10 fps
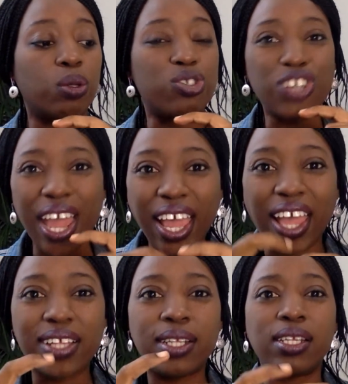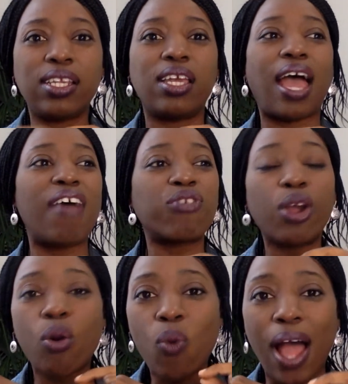check. And after
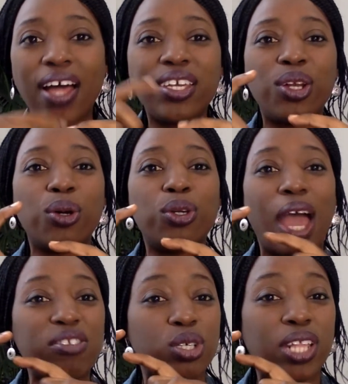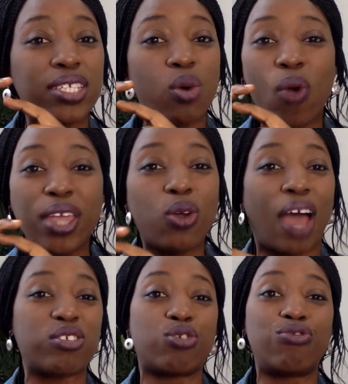a while, you have to, there's a way you
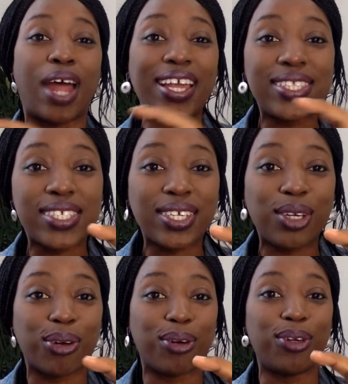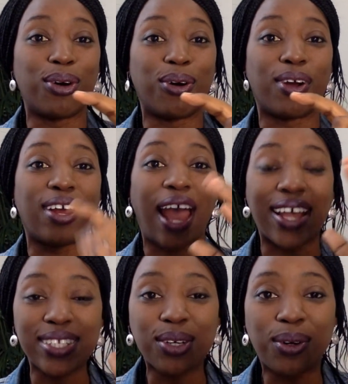have to write, your
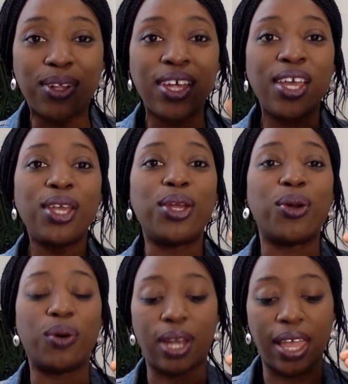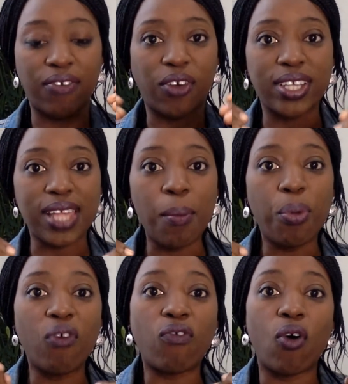article, like, for
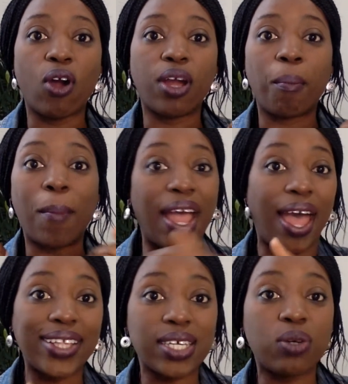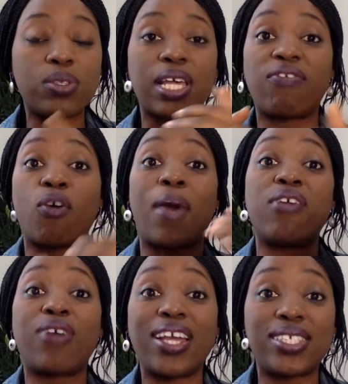example, for my articles and for my
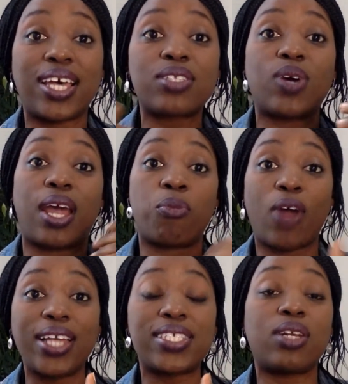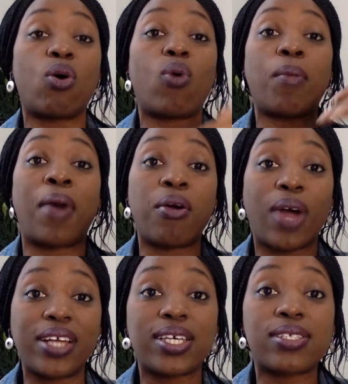writers, when I'm writing or when my
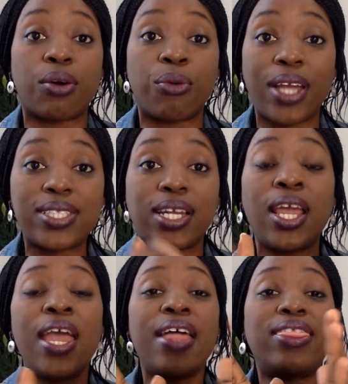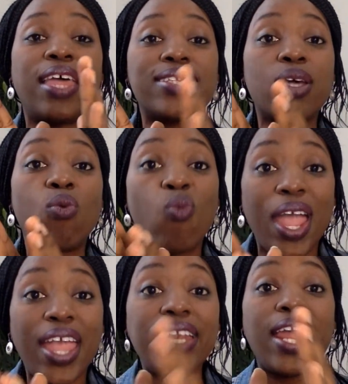writers are writing, there's a
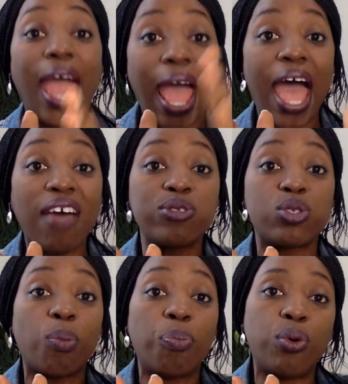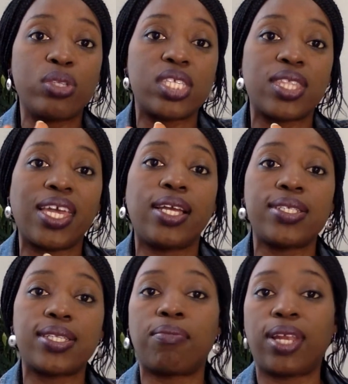way they have to put
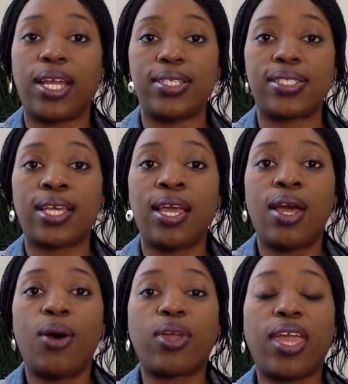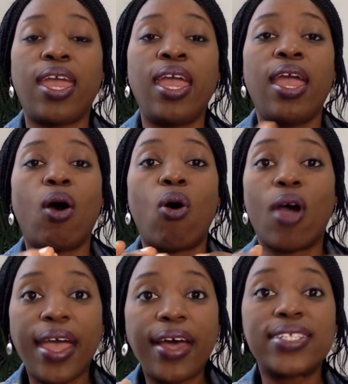things in place. Okay. Or
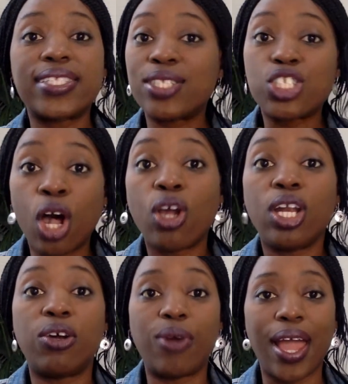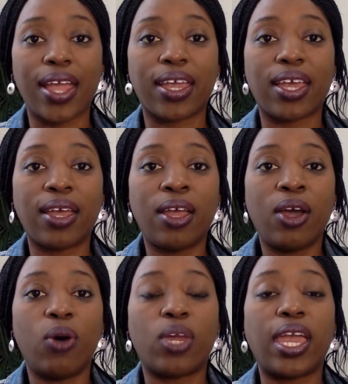else it's not going to rank.
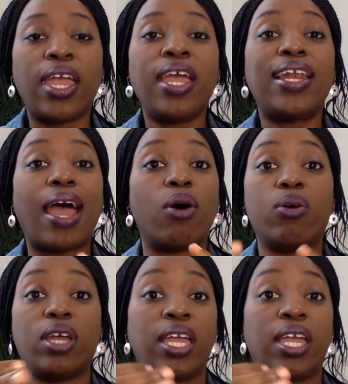Okay. Now,